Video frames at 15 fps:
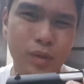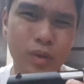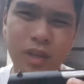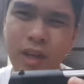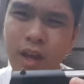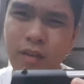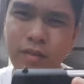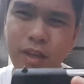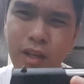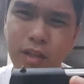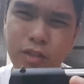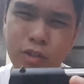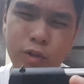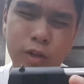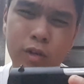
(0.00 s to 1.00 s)
heavy
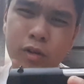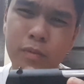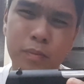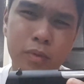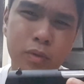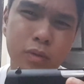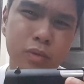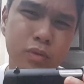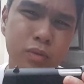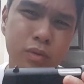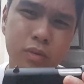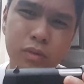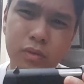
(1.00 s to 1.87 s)
trigger pull.